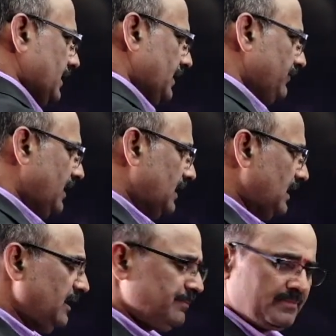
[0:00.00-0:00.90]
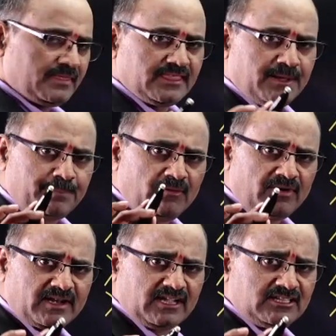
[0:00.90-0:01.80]
definitely the
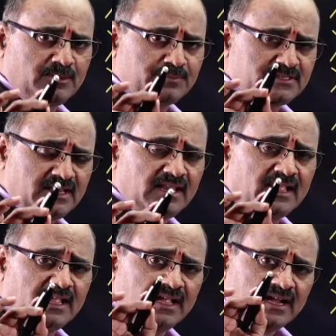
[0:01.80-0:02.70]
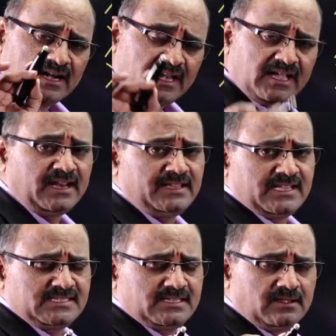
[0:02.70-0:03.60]
power consumption
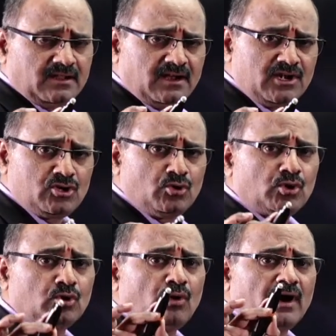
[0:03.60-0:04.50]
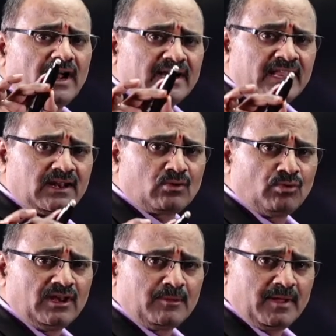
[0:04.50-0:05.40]
decreases due to
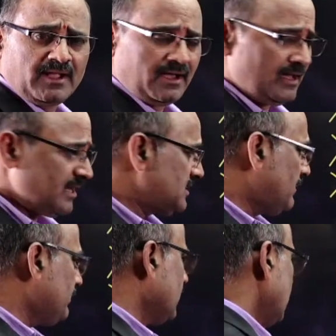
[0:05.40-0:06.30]
undercooling mechanism.